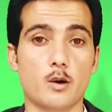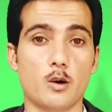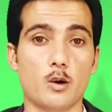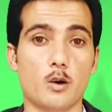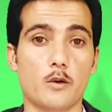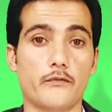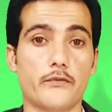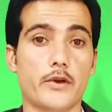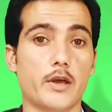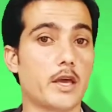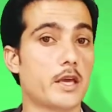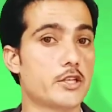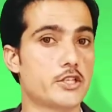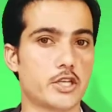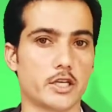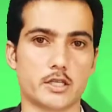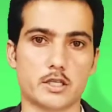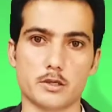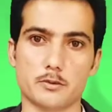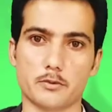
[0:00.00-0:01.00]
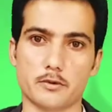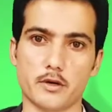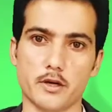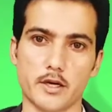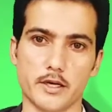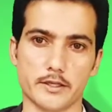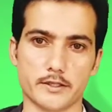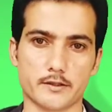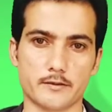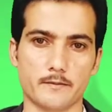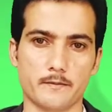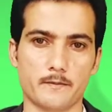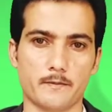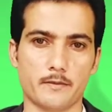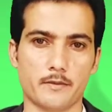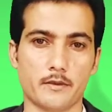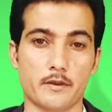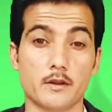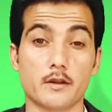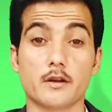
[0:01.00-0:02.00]
of adjective clause:
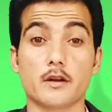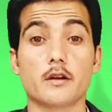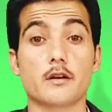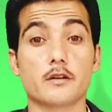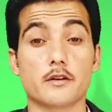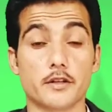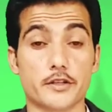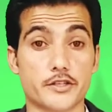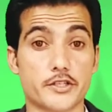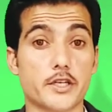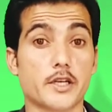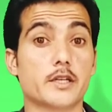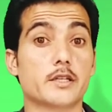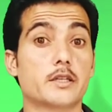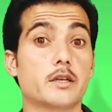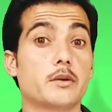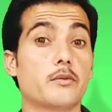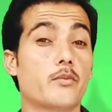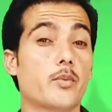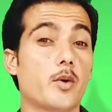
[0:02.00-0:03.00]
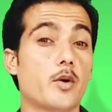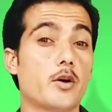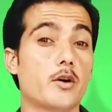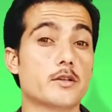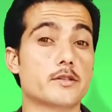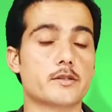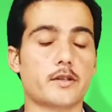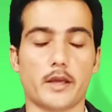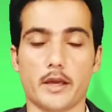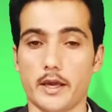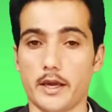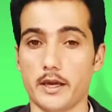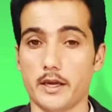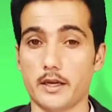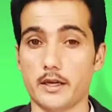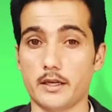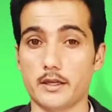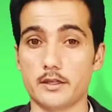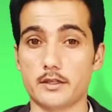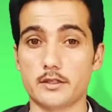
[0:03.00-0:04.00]
restrictive clause
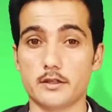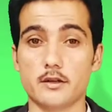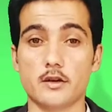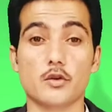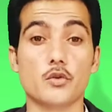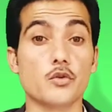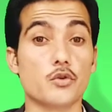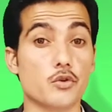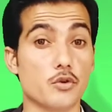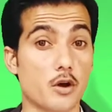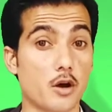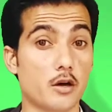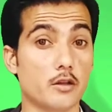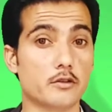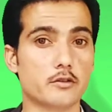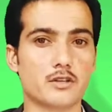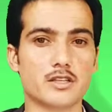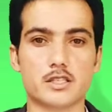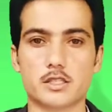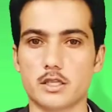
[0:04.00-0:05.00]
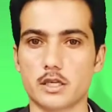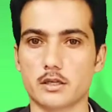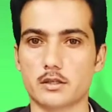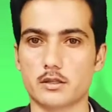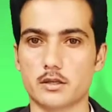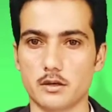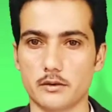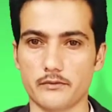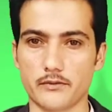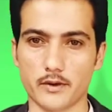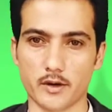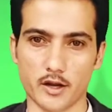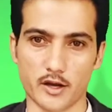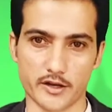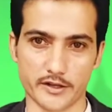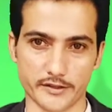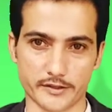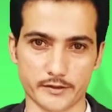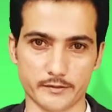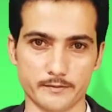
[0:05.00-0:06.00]
and non-restrictive
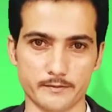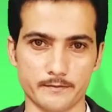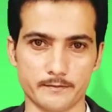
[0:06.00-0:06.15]
clause.